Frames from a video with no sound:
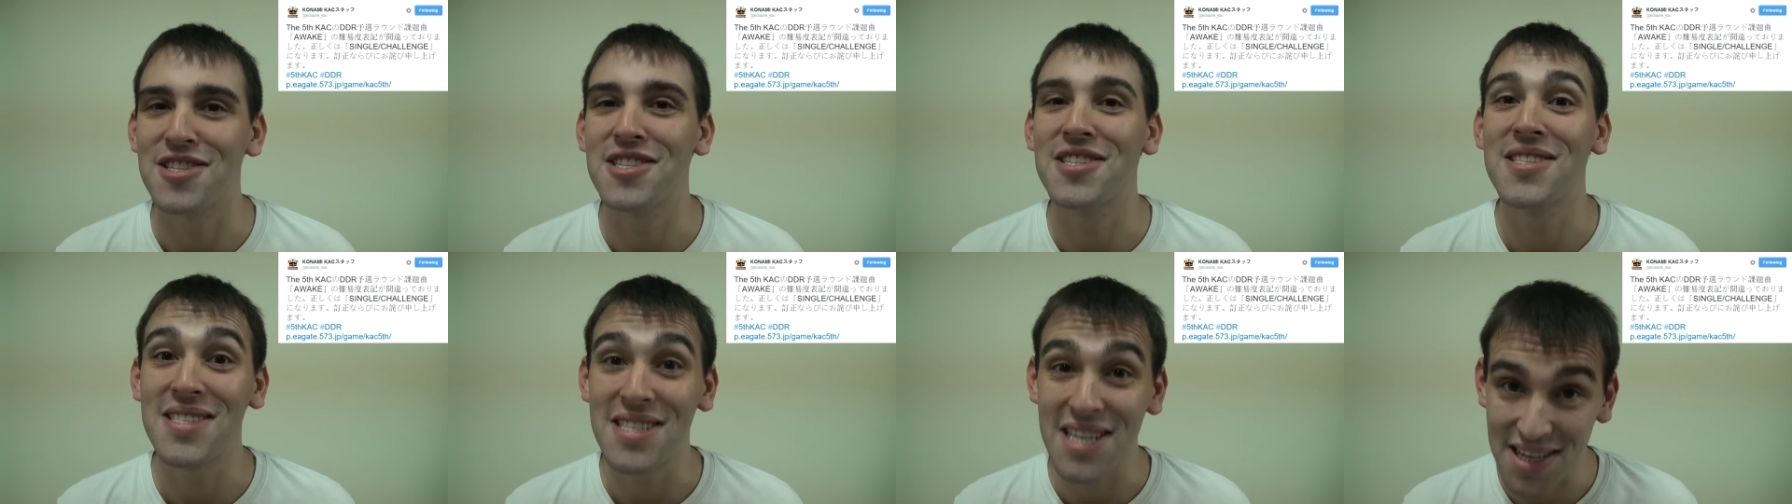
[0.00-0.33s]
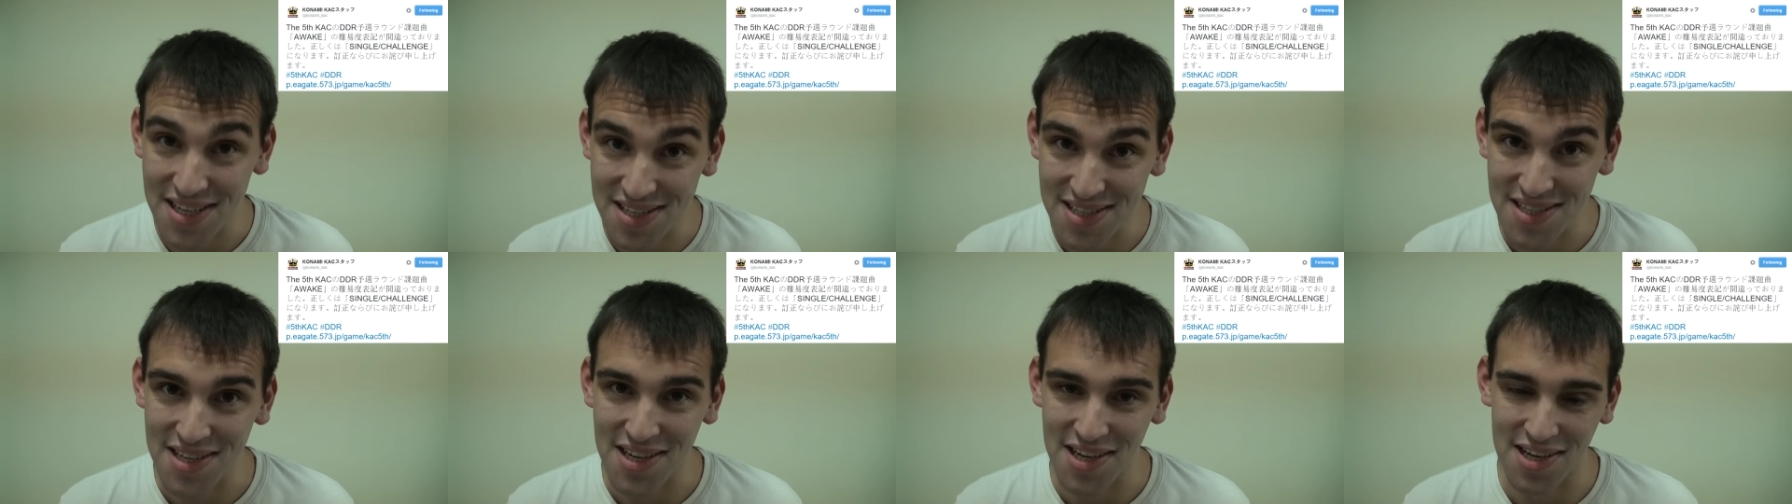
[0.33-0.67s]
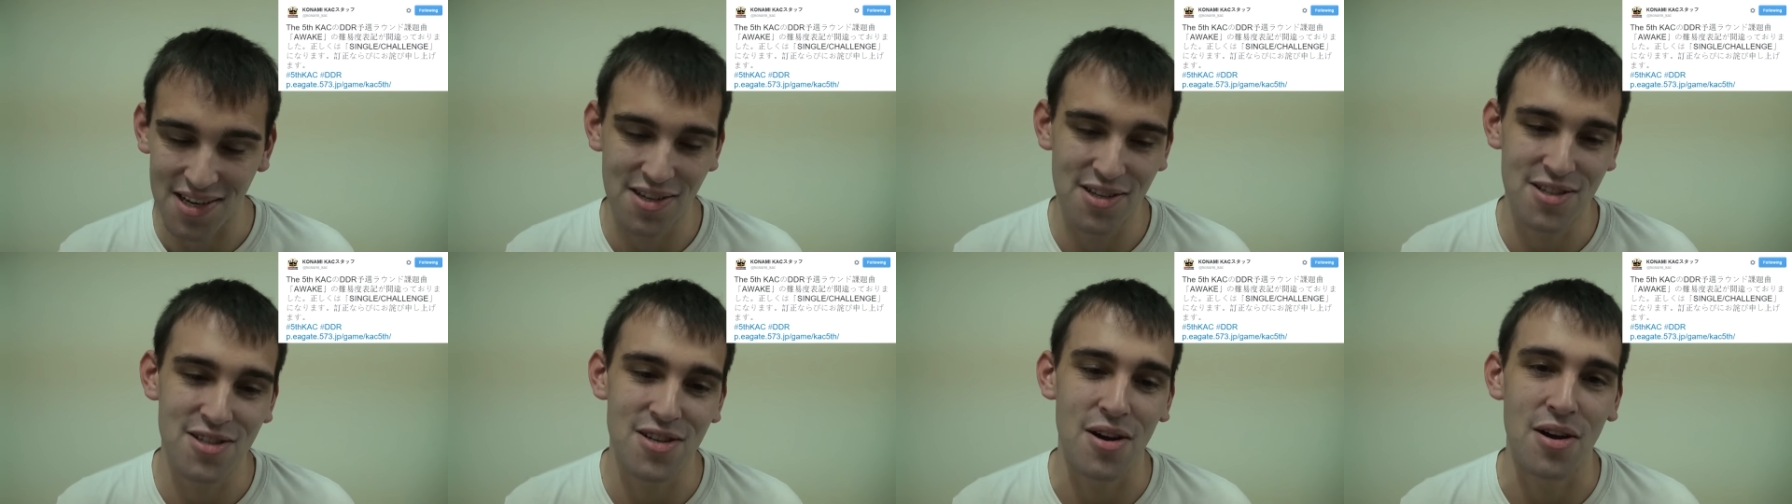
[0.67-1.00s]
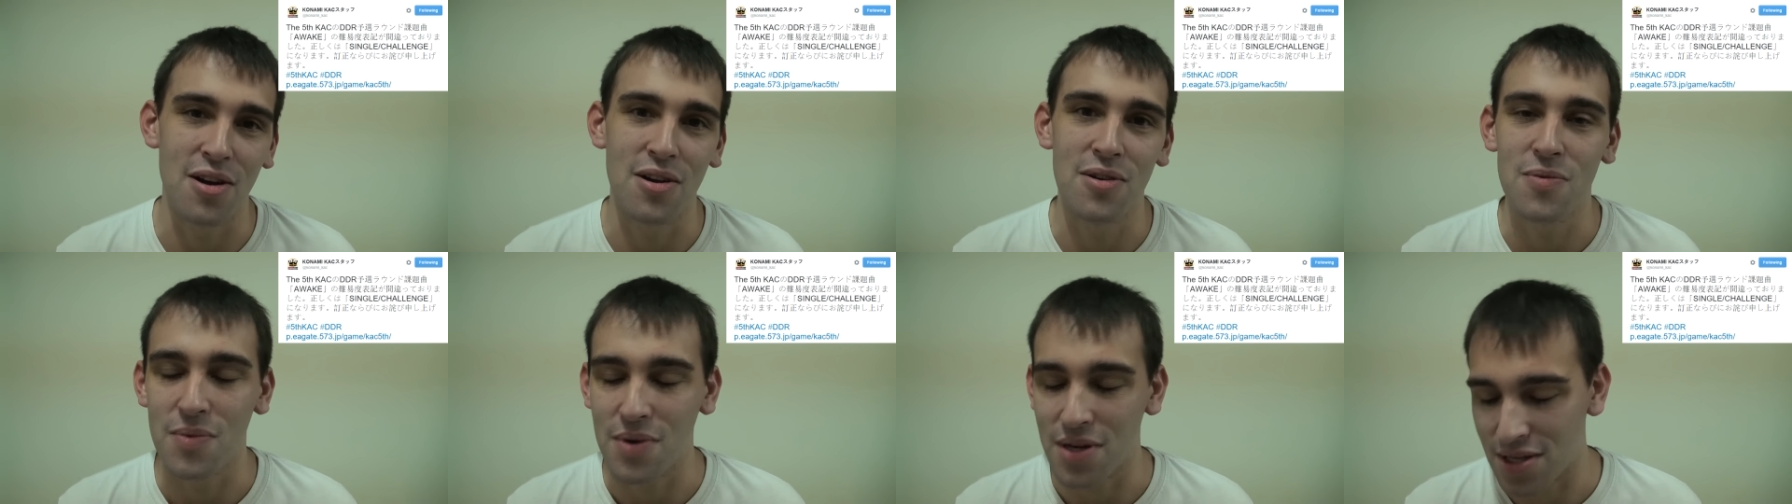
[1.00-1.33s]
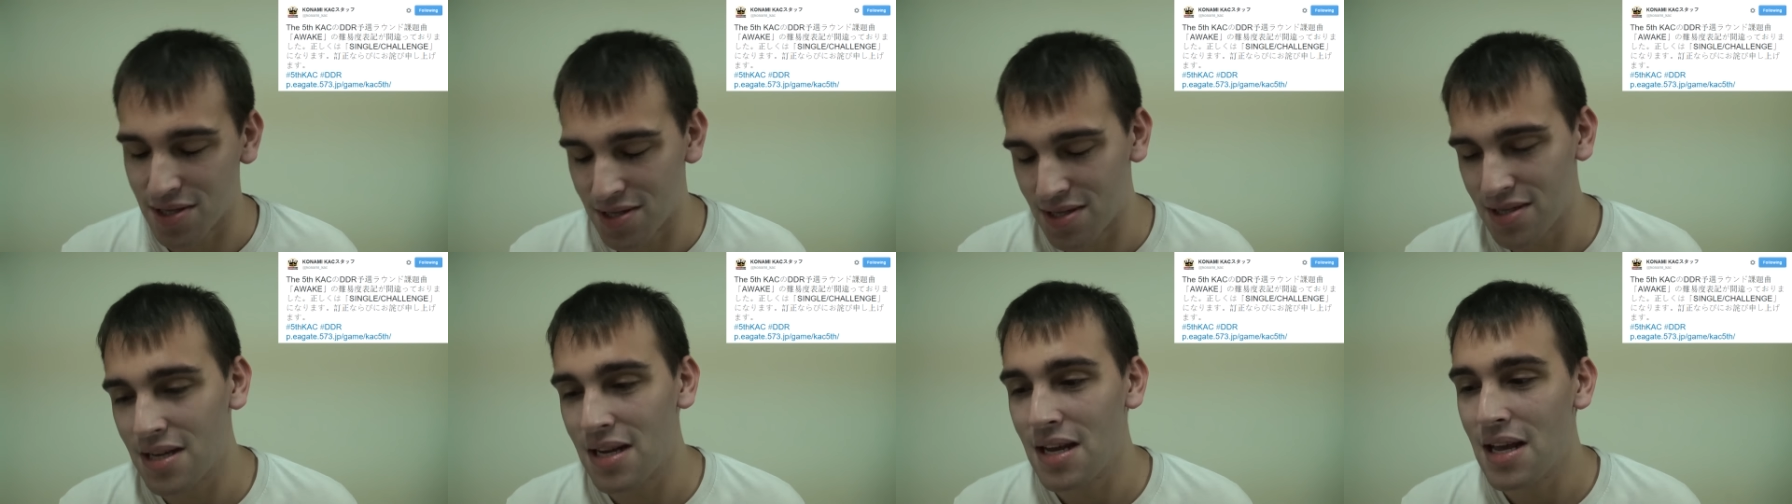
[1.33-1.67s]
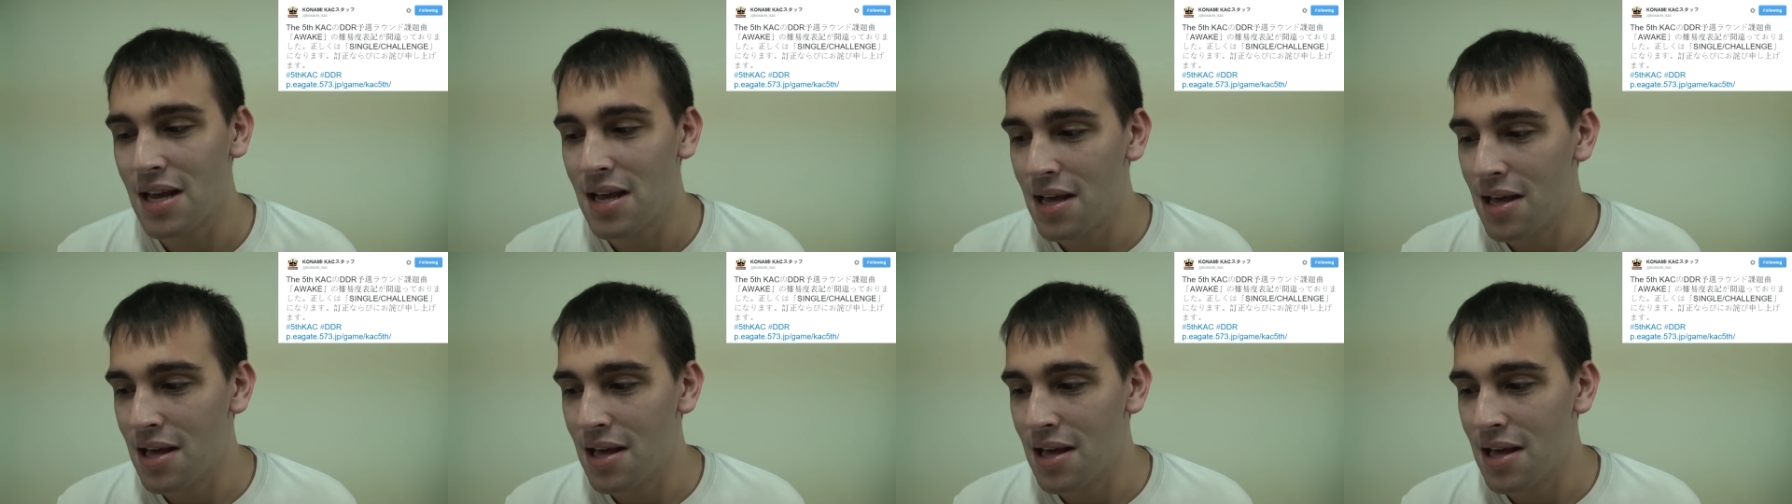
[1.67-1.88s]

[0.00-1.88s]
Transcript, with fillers: 16 chart, which